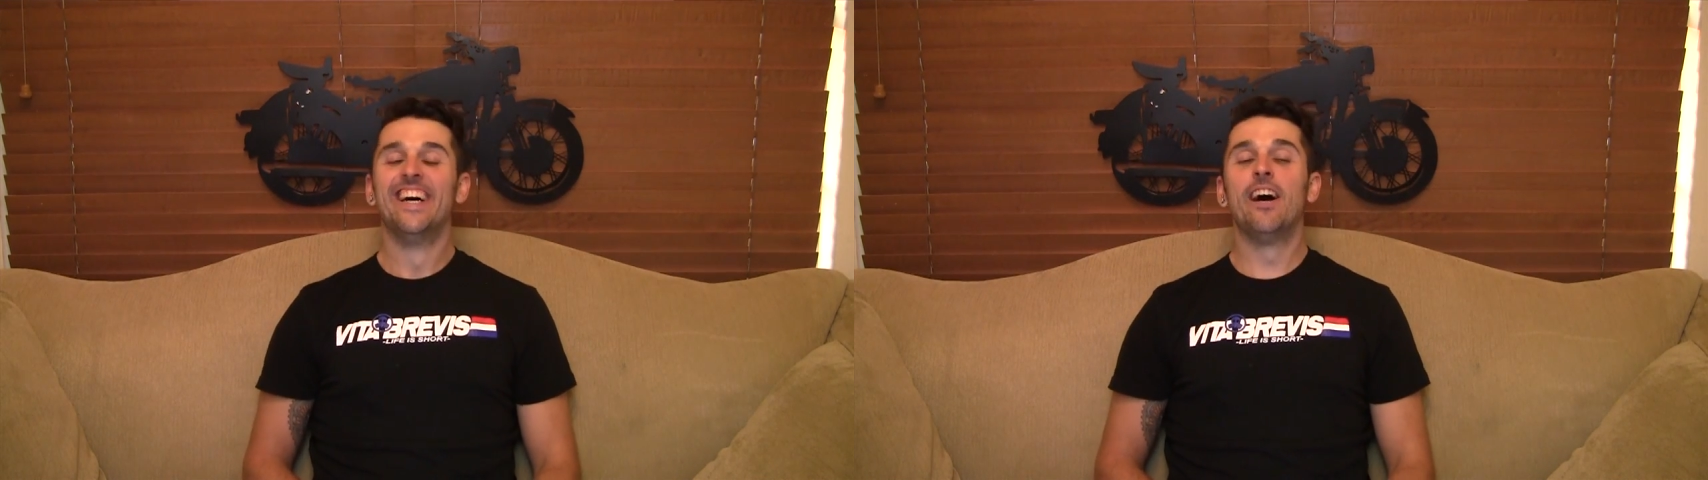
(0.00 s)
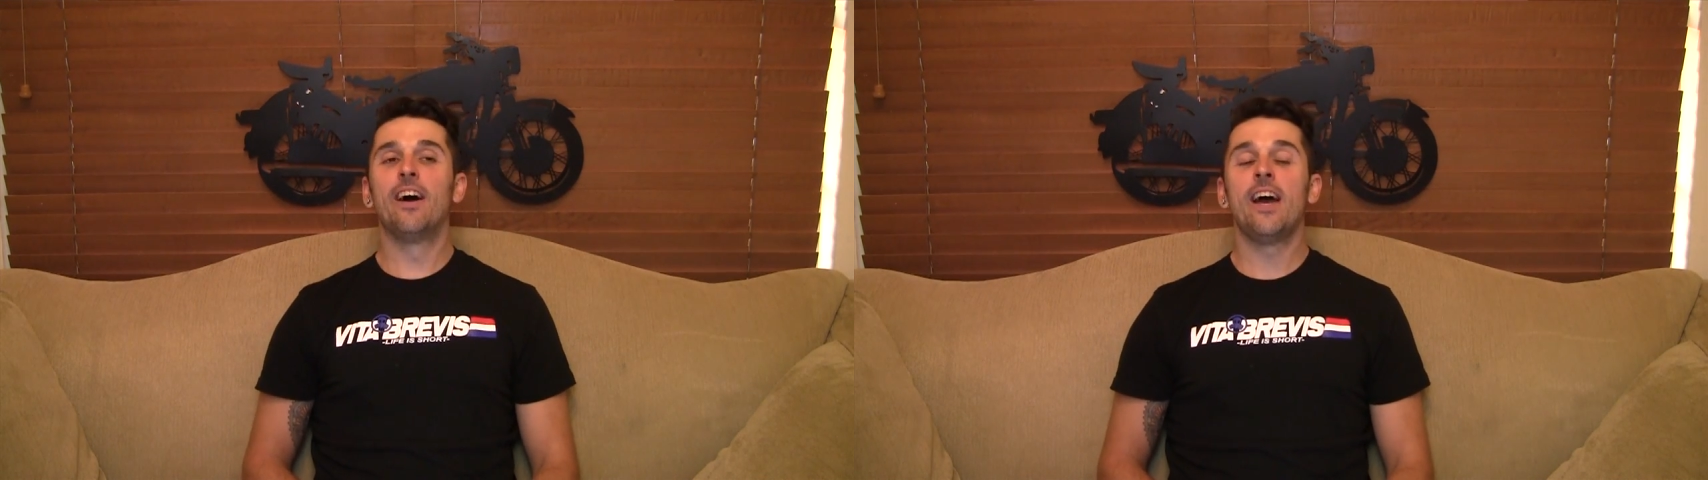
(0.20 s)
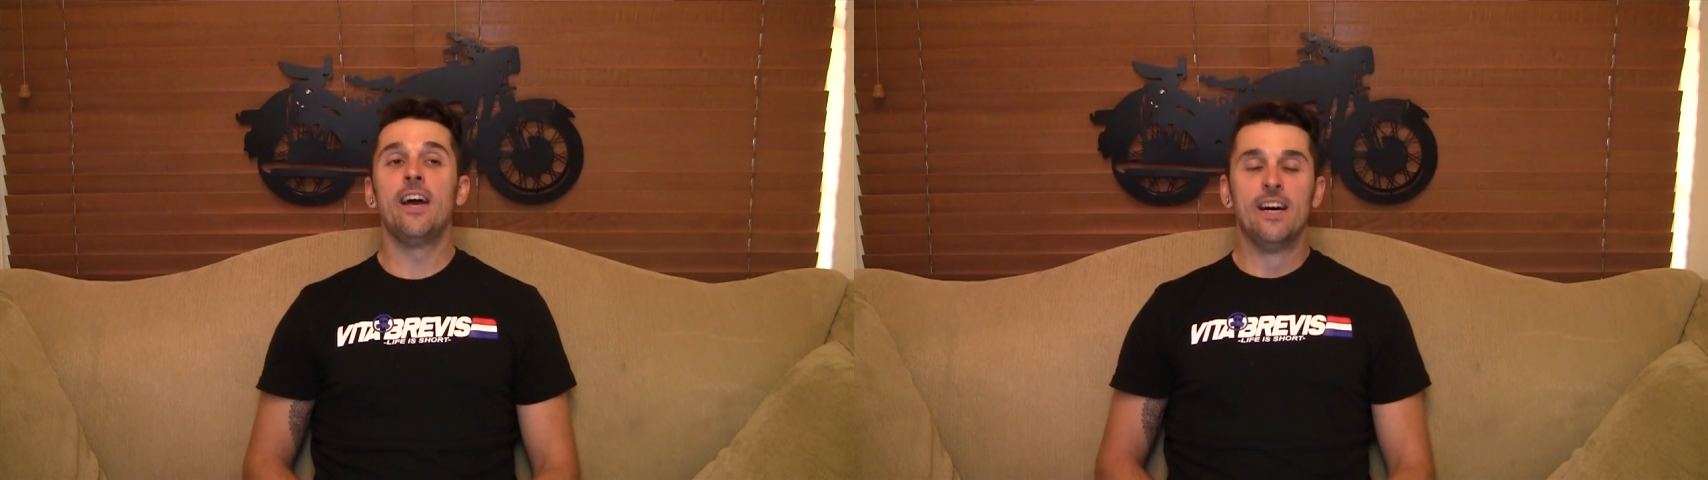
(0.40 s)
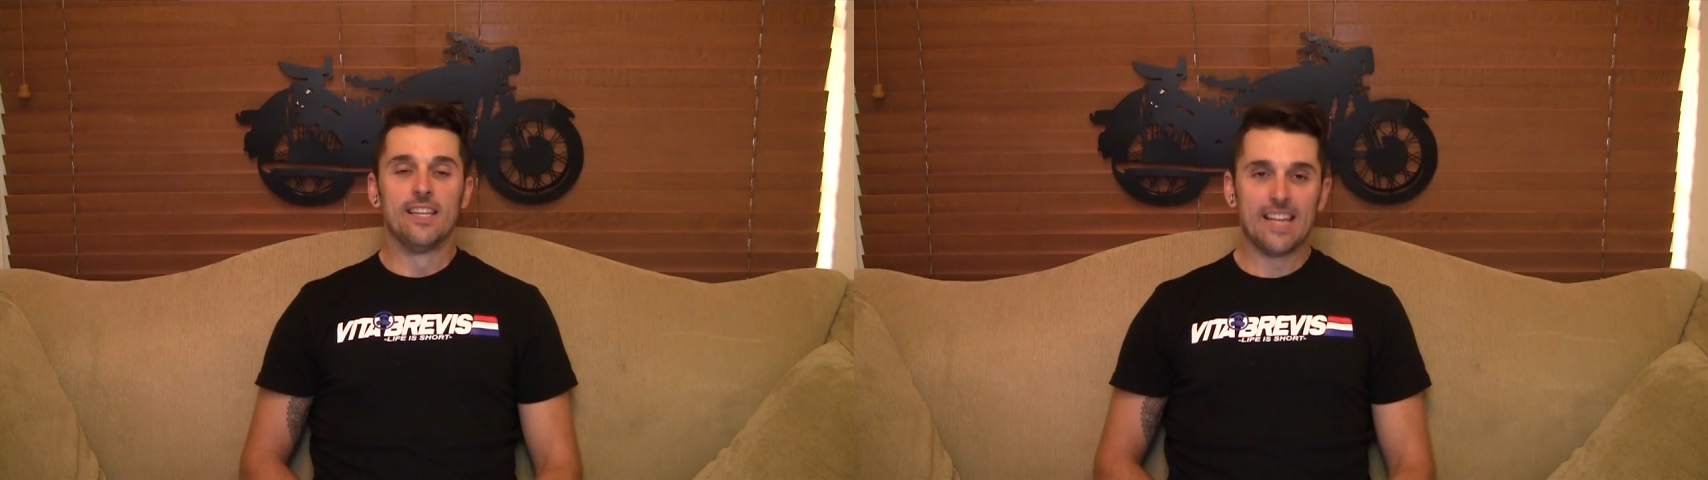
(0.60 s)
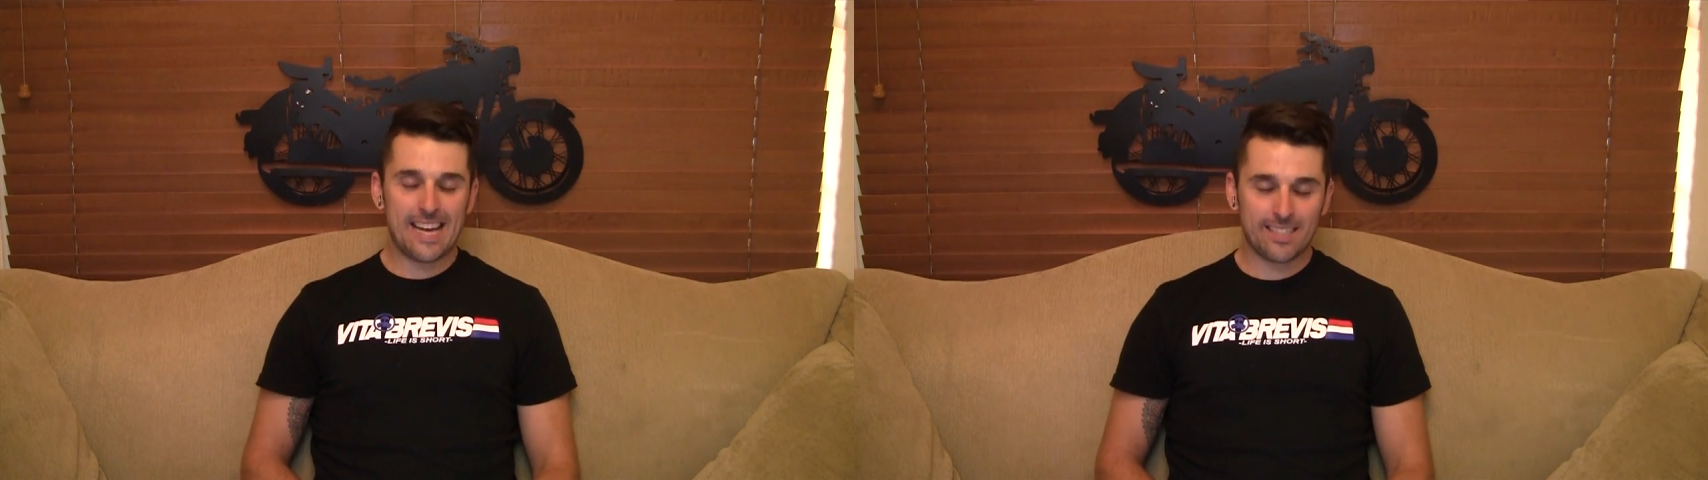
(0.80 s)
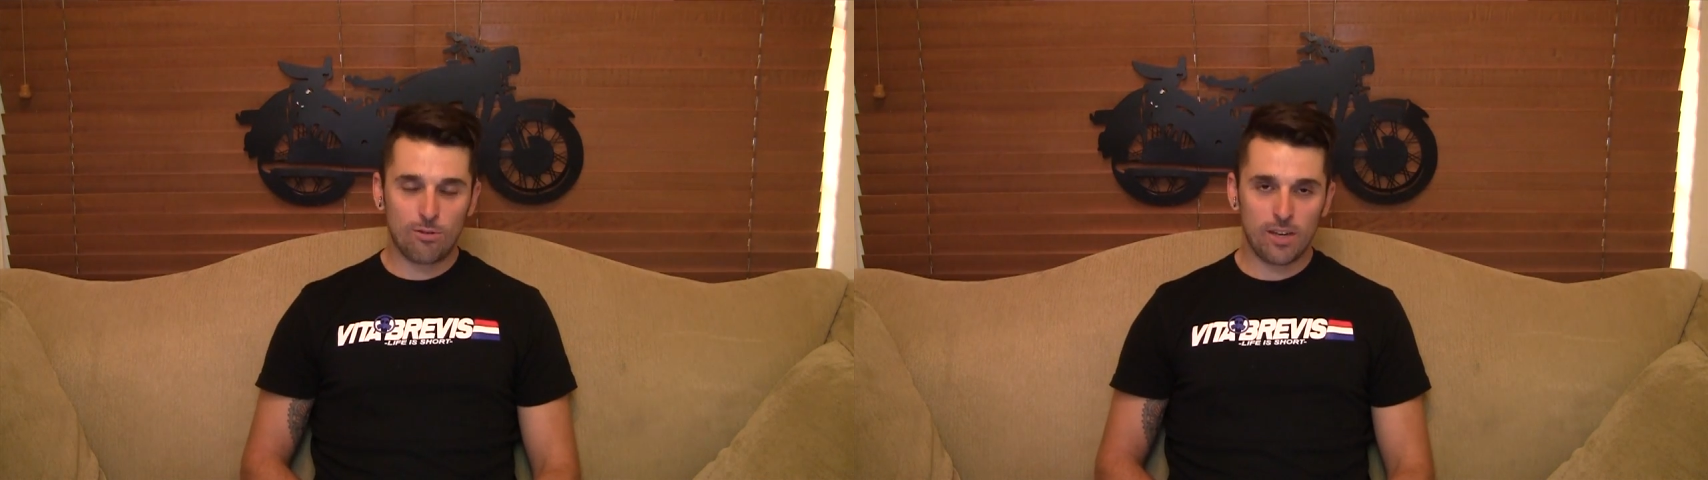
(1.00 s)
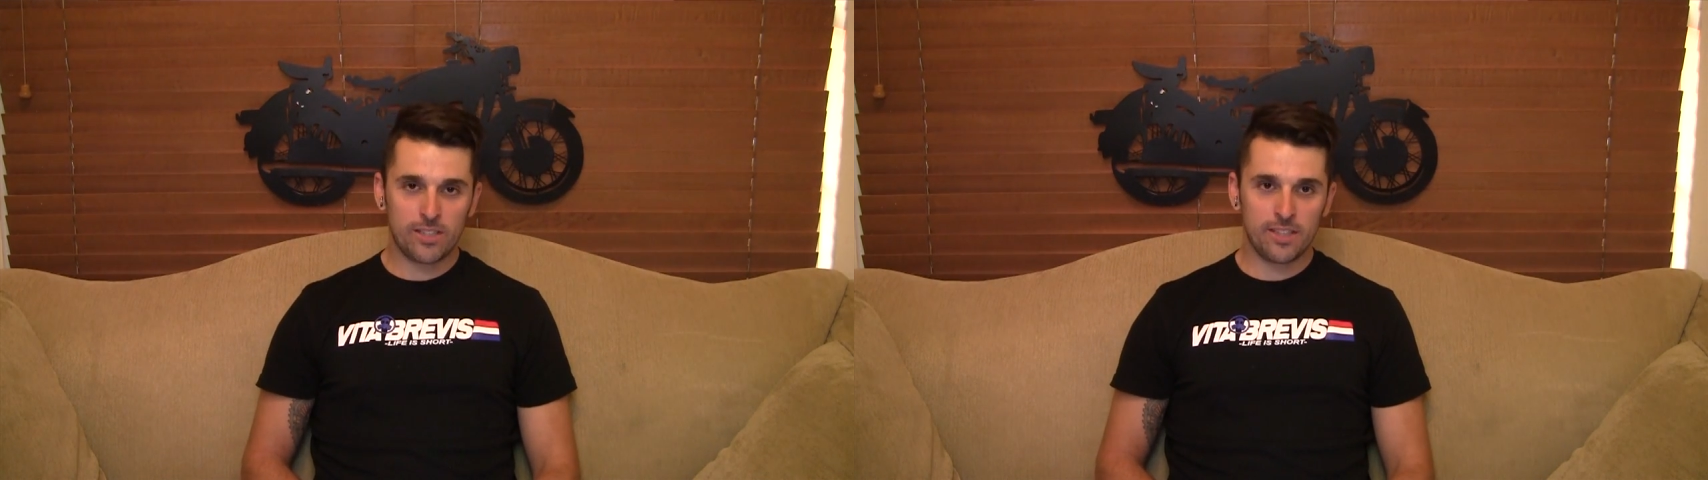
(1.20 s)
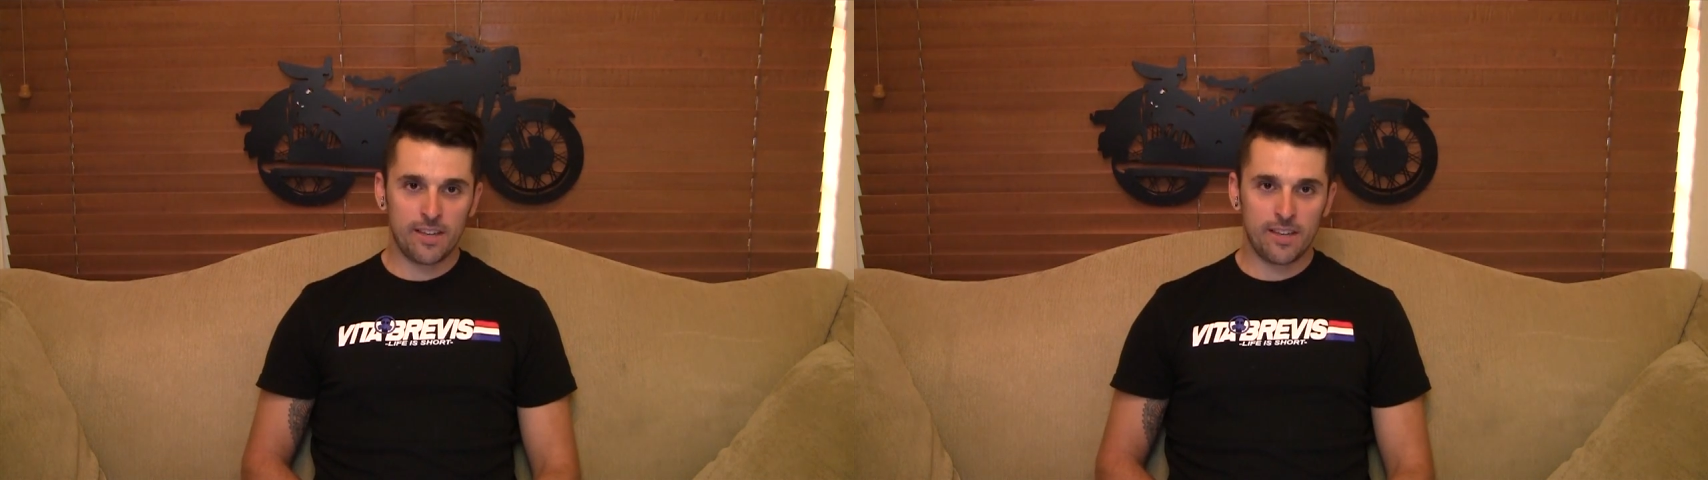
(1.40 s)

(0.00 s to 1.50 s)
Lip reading: Okay, last question